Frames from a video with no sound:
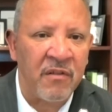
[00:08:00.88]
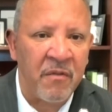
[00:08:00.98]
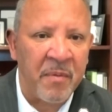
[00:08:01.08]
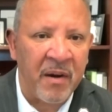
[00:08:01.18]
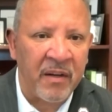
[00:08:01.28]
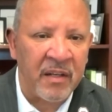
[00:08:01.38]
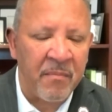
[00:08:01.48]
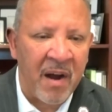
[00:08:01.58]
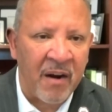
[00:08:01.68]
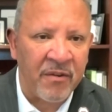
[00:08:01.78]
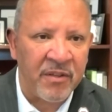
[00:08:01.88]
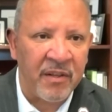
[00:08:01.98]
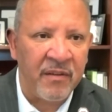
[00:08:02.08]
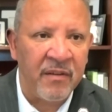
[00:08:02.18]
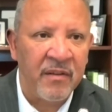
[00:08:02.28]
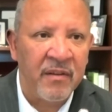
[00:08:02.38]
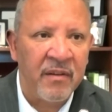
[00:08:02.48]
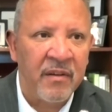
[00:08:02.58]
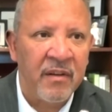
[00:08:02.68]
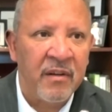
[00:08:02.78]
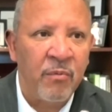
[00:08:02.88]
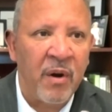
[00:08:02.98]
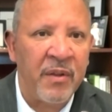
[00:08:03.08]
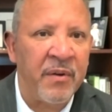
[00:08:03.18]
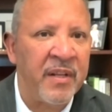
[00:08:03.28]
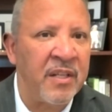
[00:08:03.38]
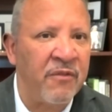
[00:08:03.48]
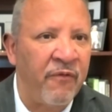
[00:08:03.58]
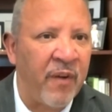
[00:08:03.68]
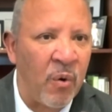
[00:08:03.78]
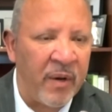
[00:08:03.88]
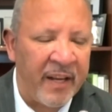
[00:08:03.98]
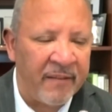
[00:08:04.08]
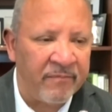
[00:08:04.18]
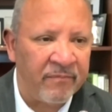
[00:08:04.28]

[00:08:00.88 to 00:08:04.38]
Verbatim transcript: of American democracy, whether it is voting